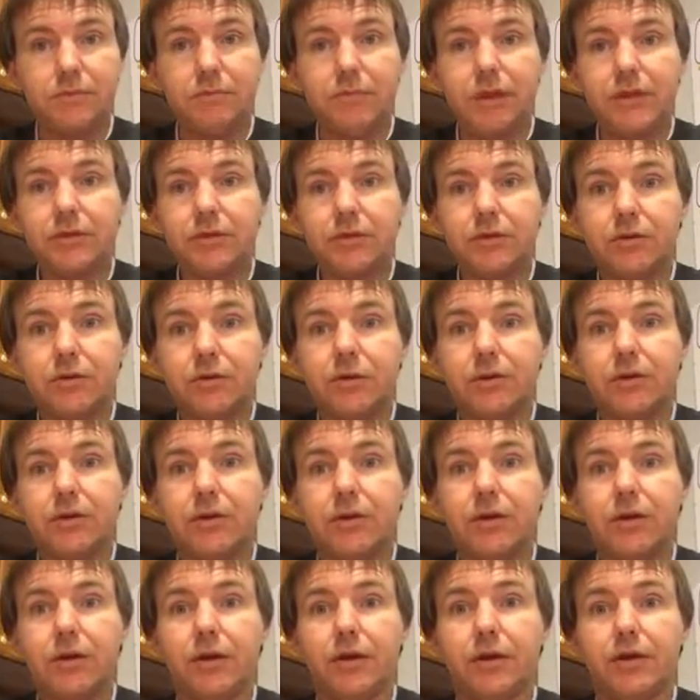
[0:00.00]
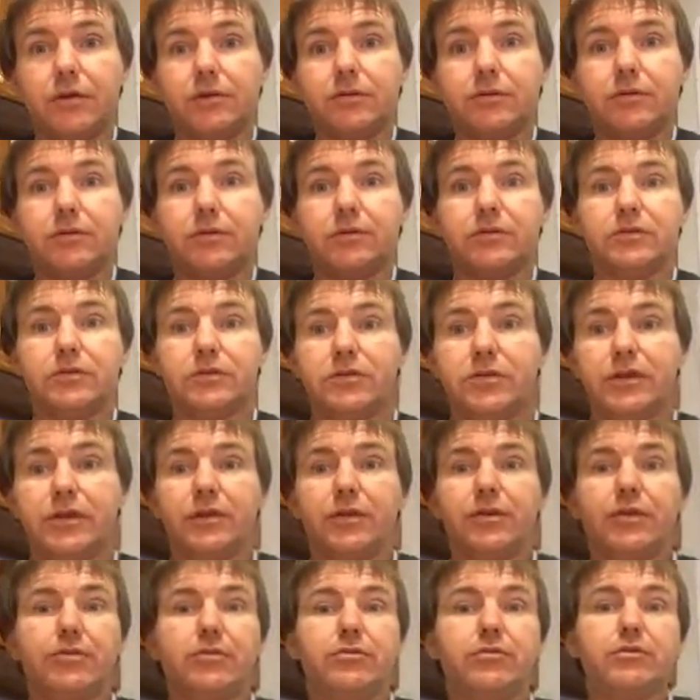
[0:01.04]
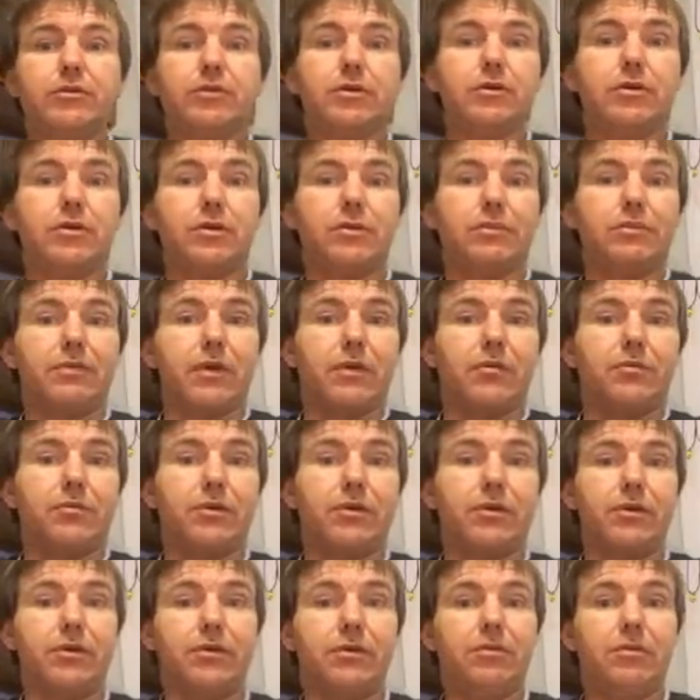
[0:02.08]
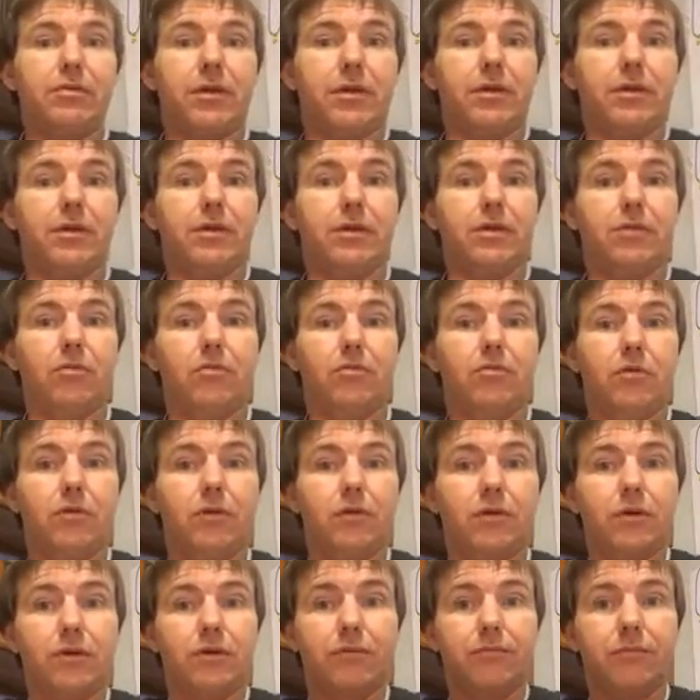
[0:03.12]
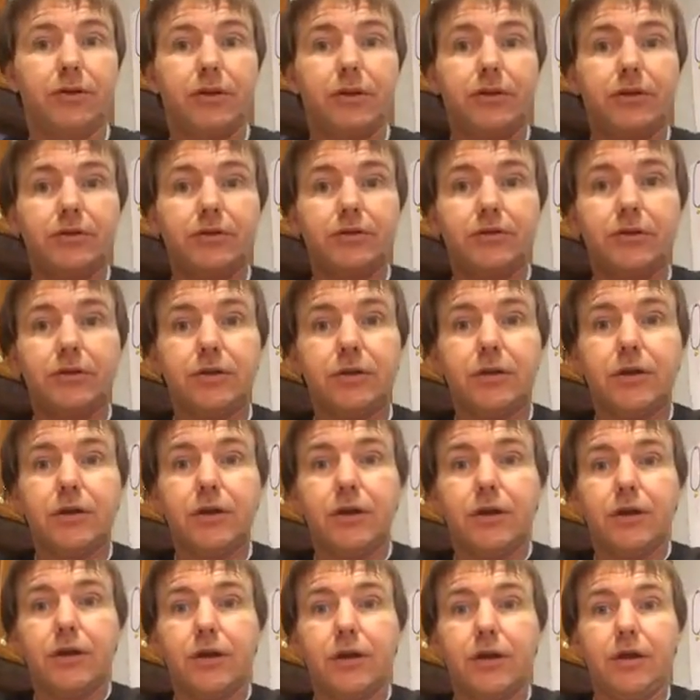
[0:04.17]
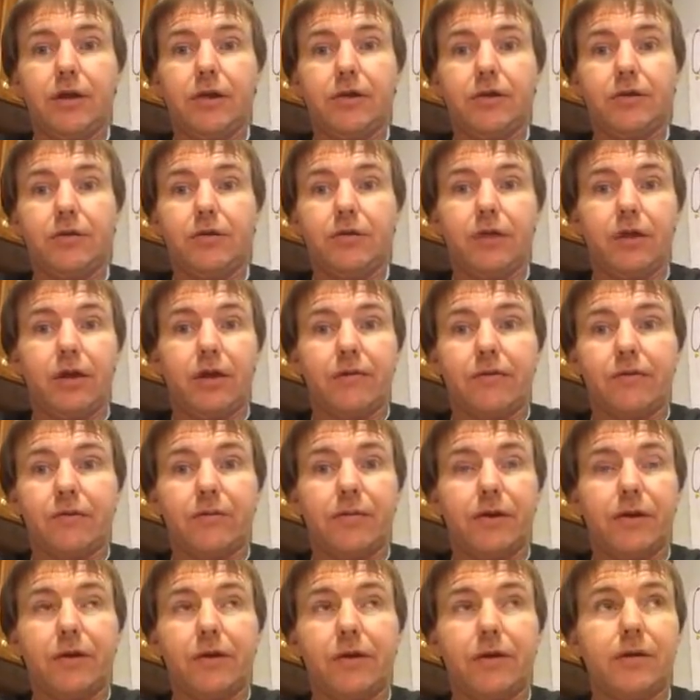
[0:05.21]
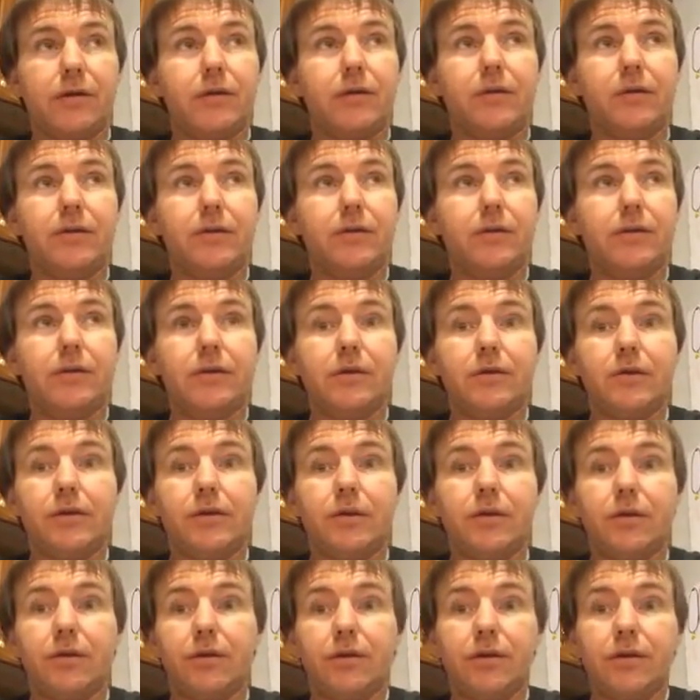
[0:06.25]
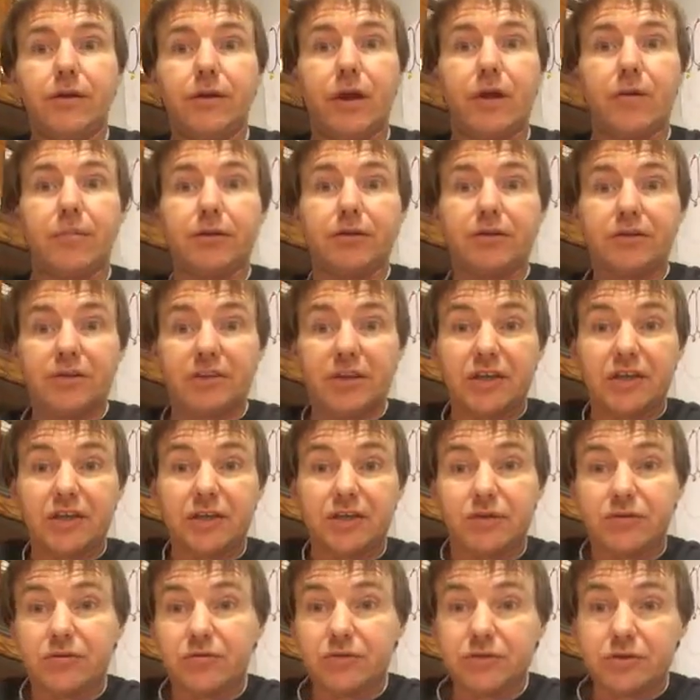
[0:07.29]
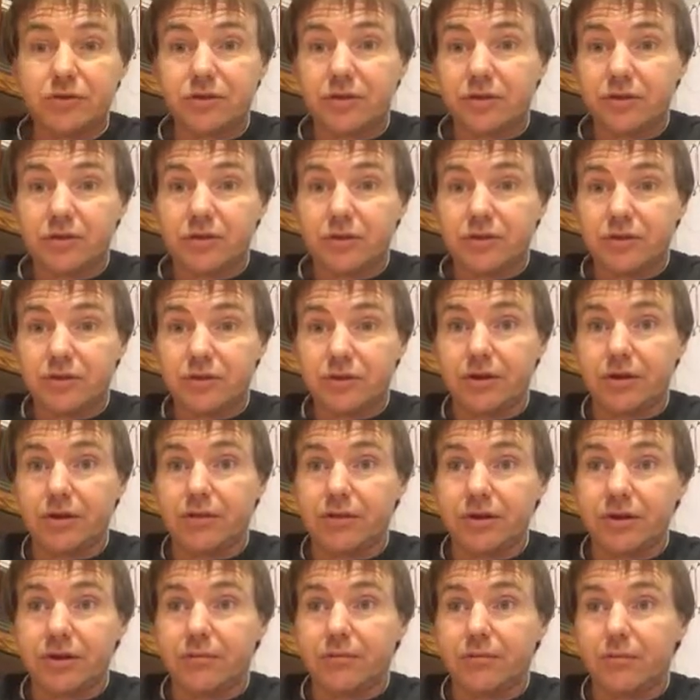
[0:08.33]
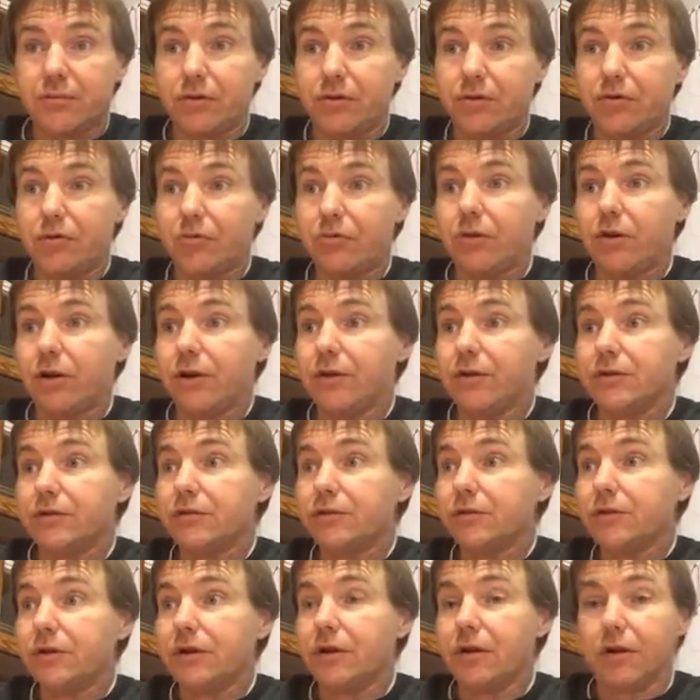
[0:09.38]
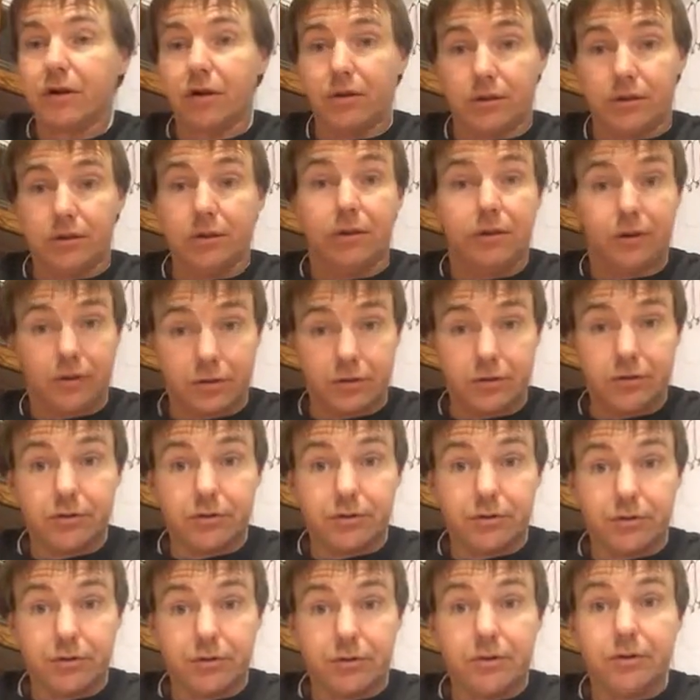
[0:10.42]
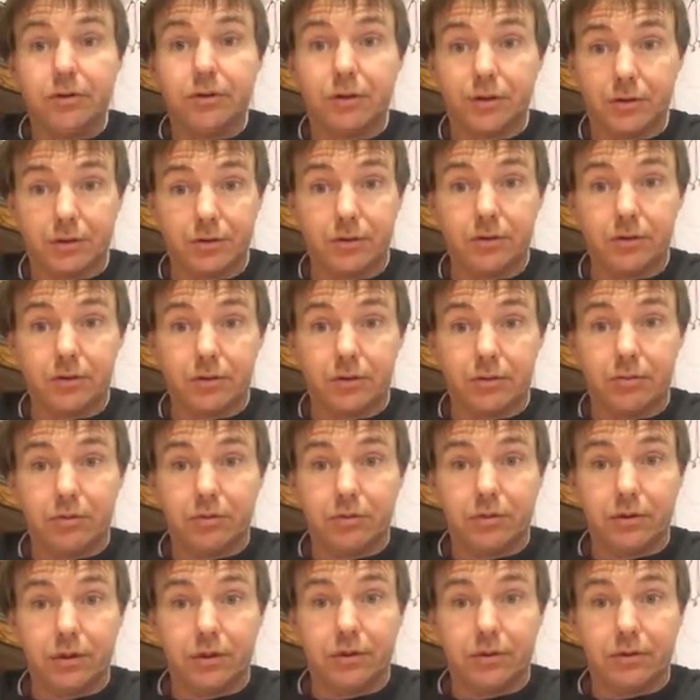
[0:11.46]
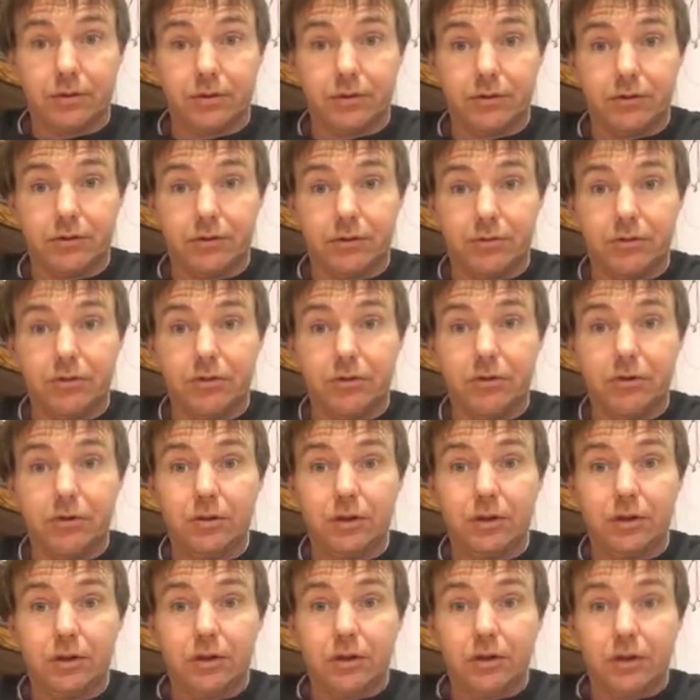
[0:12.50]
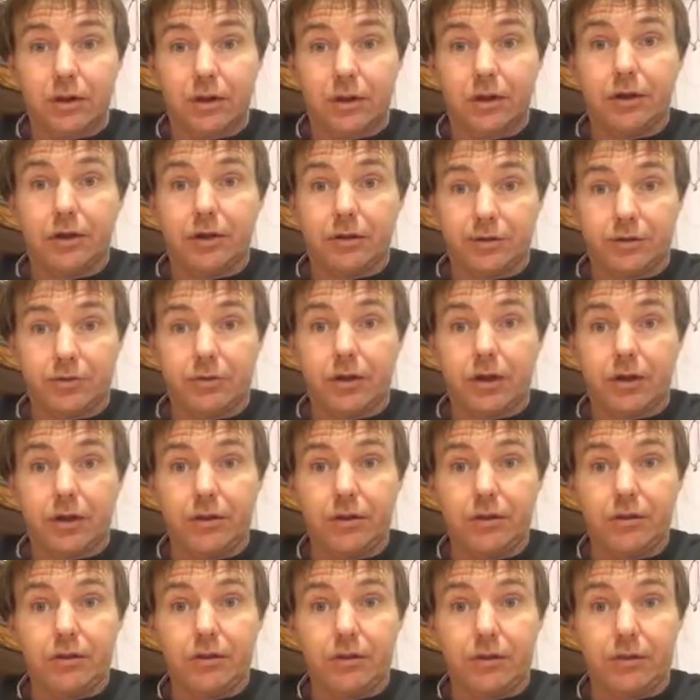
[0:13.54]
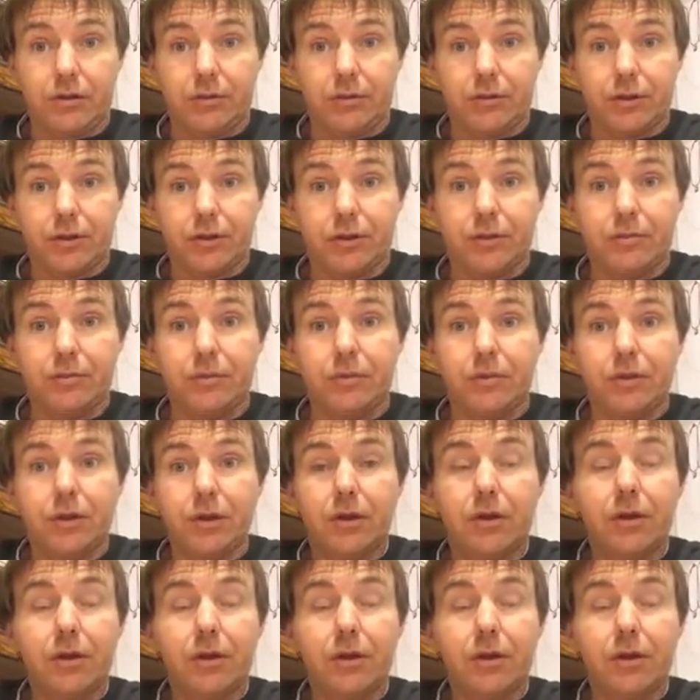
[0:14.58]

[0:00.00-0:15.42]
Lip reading: basically, Senkos are probably my number one recommendation, and you don't have to buy the Gary Senkos, Gary Yamamoto brands. They're good, they're durable, and I do highly recommend them.